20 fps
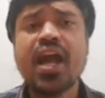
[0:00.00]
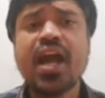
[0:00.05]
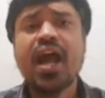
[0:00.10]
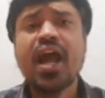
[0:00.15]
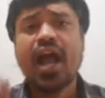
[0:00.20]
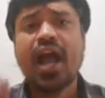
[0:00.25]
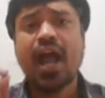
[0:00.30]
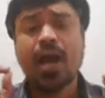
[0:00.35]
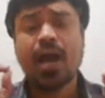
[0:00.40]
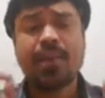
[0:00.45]

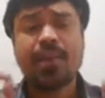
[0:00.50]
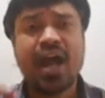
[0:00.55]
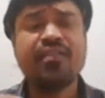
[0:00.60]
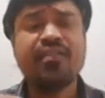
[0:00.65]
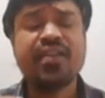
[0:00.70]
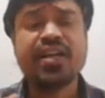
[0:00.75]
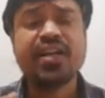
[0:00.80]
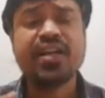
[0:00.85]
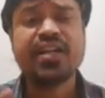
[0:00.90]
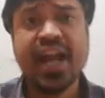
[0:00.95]
I'm
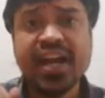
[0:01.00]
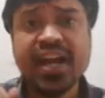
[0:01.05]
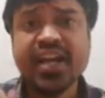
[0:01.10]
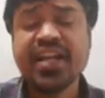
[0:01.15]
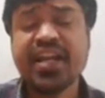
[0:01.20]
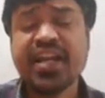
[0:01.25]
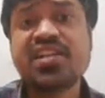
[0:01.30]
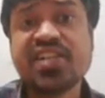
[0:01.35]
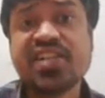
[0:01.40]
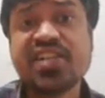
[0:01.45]
having 10
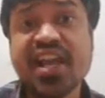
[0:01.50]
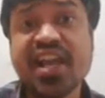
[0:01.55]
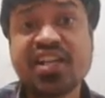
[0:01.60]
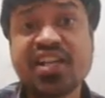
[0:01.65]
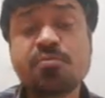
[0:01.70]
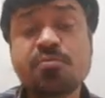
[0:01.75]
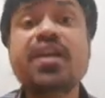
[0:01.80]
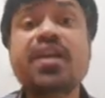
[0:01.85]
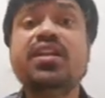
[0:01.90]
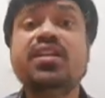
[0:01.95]
years
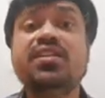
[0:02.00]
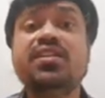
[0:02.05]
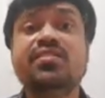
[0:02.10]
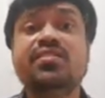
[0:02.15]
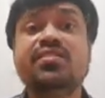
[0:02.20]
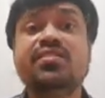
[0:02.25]
experience